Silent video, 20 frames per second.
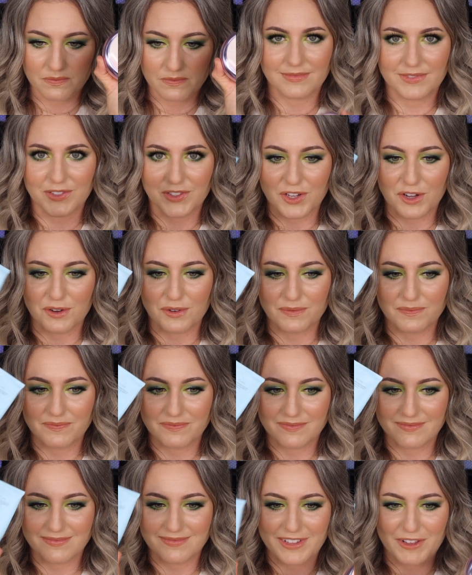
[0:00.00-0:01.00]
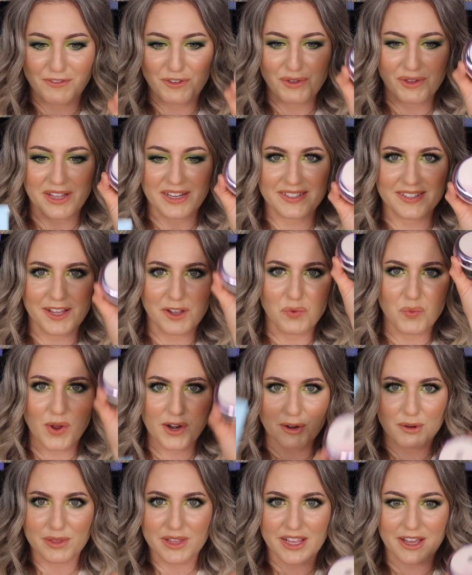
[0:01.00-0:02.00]
So it's like
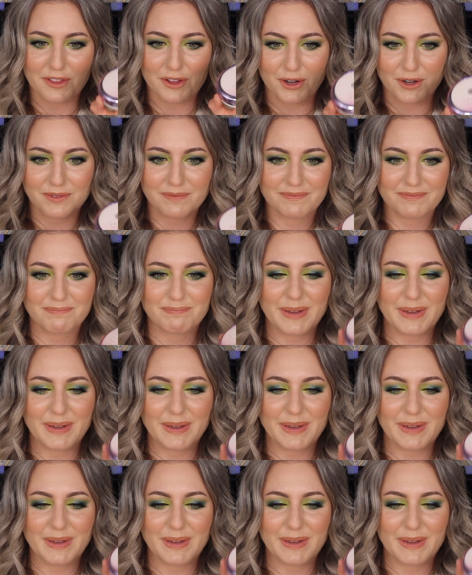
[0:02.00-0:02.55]
one or the other,